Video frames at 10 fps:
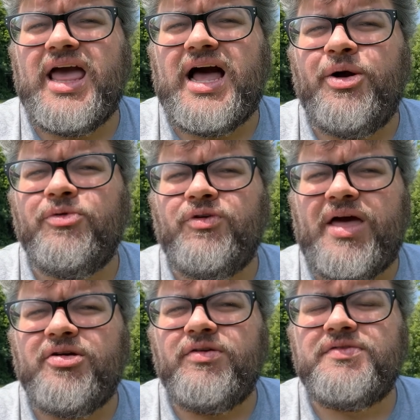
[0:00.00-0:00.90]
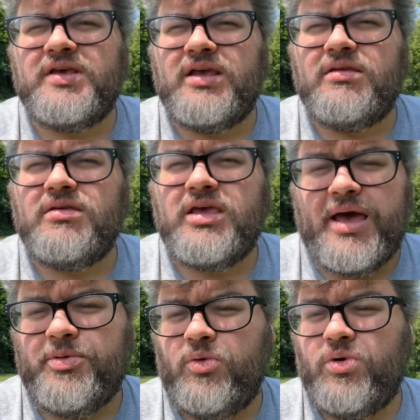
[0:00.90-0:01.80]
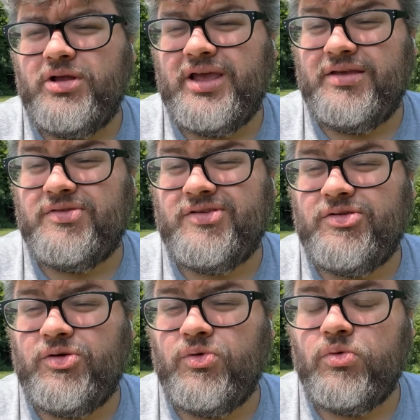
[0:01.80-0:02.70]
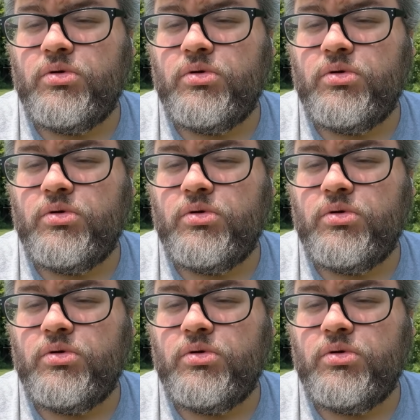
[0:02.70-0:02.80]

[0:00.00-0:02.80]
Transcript: I would rather have seen Capital One institute